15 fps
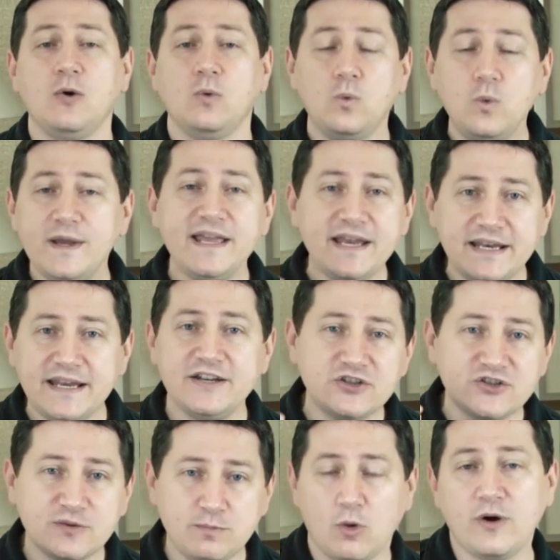We need
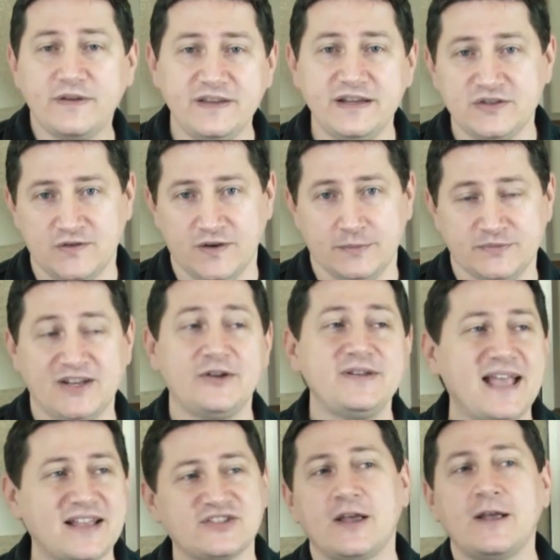to support these films. Now,
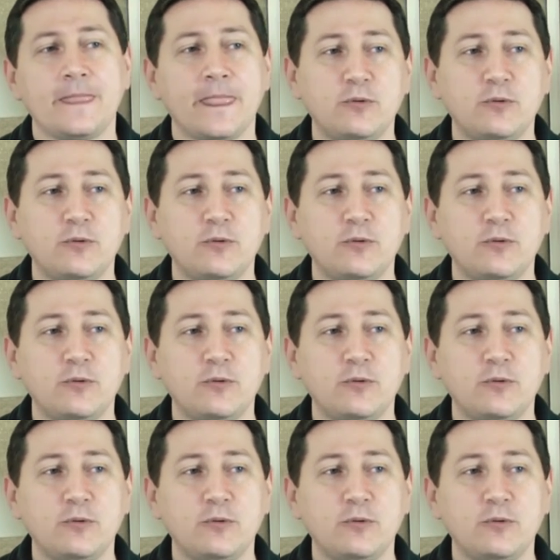yes,